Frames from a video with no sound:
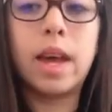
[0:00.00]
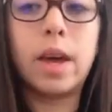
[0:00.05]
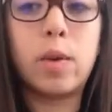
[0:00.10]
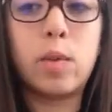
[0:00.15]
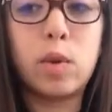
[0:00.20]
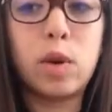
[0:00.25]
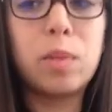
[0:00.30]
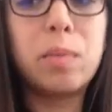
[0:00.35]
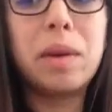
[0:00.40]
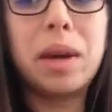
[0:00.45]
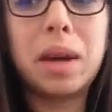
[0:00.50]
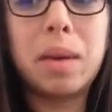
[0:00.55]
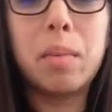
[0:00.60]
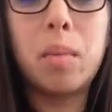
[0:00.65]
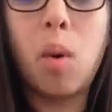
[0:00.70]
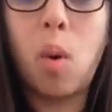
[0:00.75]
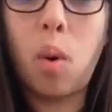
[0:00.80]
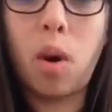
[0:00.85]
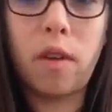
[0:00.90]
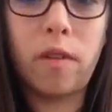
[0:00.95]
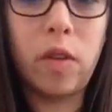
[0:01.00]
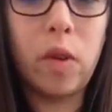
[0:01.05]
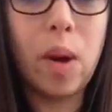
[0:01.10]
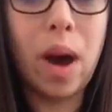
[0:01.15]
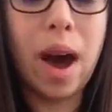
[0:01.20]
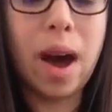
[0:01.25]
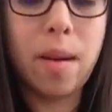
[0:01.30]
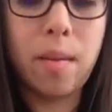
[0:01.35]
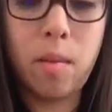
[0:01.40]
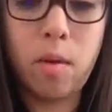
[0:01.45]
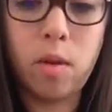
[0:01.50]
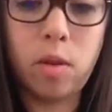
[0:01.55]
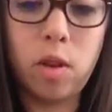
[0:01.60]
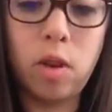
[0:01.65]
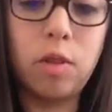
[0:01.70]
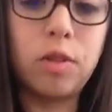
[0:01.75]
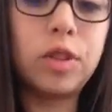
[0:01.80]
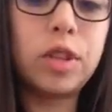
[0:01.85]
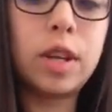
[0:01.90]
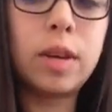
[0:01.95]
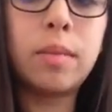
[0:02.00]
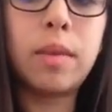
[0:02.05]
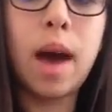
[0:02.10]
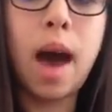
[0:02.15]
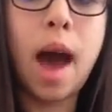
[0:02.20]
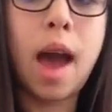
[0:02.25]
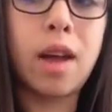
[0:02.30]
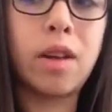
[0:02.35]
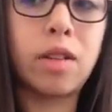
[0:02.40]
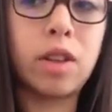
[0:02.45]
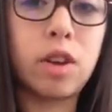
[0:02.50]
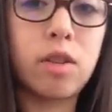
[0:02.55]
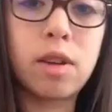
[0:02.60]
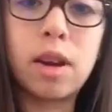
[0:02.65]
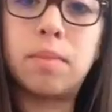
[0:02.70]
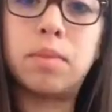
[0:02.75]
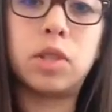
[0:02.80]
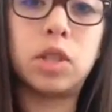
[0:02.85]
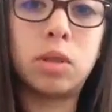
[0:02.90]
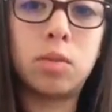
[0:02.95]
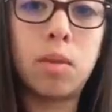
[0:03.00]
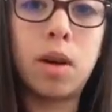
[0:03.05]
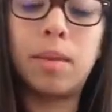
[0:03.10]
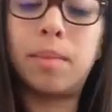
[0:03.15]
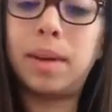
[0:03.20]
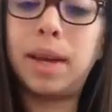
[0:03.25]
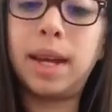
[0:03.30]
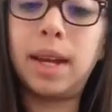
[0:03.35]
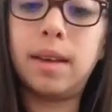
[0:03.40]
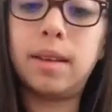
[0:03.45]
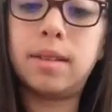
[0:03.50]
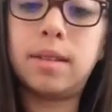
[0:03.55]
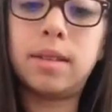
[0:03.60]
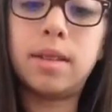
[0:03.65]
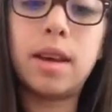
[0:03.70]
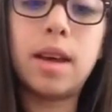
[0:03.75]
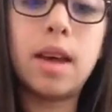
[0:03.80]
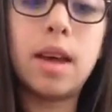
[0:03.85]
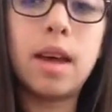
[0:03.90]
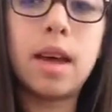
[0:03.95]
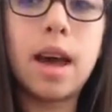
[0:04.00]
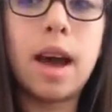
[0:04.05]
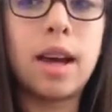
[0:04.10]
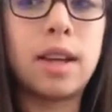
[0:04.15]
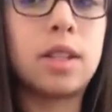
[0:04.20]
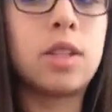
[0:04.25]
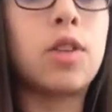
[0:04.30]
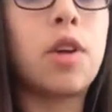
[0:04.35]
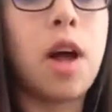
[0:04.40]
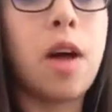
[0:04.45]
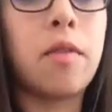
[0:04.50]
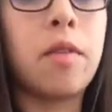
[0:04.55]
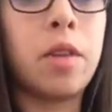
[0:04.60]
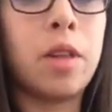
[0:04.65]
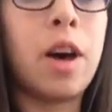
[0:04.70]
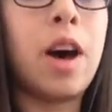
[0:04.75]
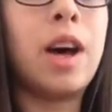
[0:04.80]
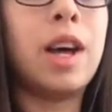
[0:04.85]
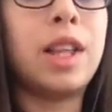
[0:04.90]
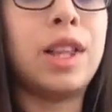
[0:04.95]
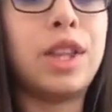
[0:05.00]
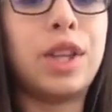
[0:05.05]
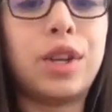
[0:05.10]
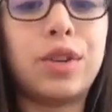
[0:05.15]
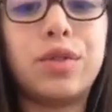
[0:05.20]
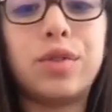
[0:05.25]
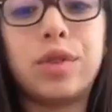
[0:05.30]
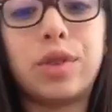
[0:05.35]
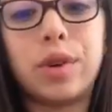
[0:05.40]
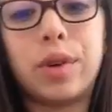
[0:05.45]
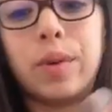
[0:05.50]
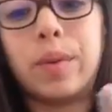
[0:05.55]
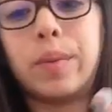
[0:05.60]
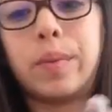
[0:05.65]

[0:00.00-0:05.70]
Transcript: It will make more if you add more lotion, but I only grabbed a small piece. I still have a lot in there, so.